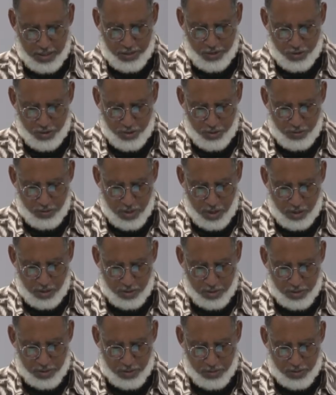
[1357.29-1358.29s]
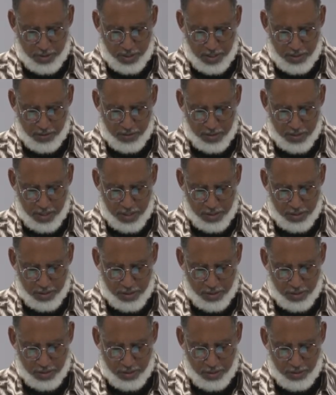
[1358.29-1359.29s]
Jude also tells
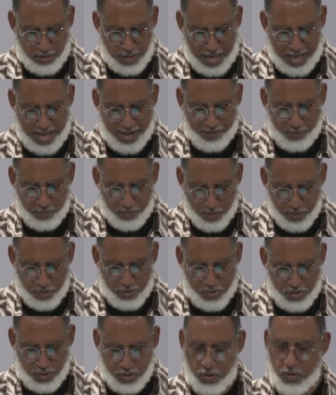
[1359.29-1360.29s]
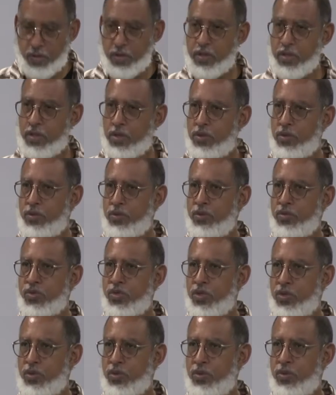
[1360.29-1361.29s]
us to have mercy on those
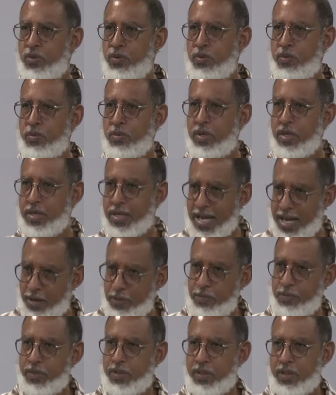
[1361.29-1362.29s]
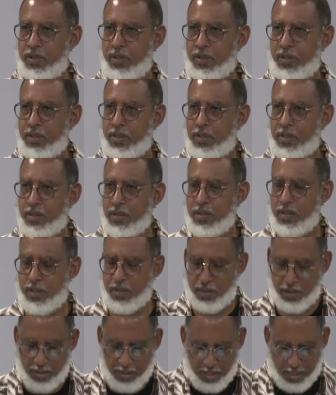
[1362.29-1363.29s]
who doubt.
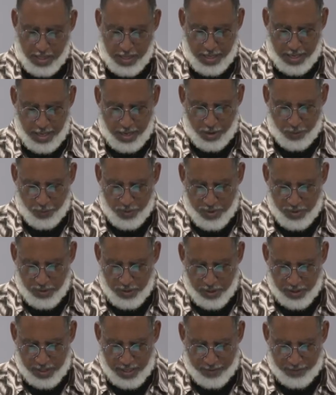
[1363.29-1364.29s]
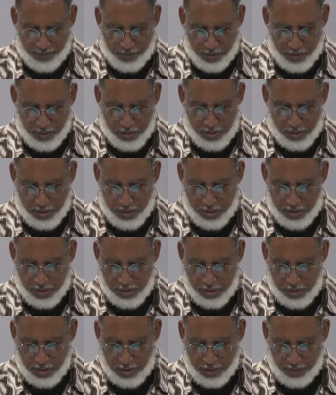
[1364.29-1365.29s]
When you look at
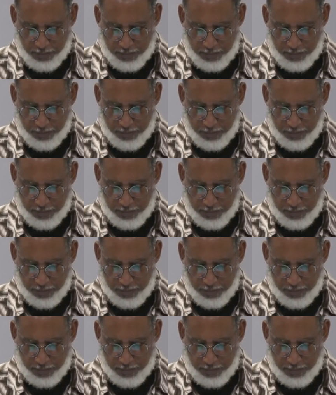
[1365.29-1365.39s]
verses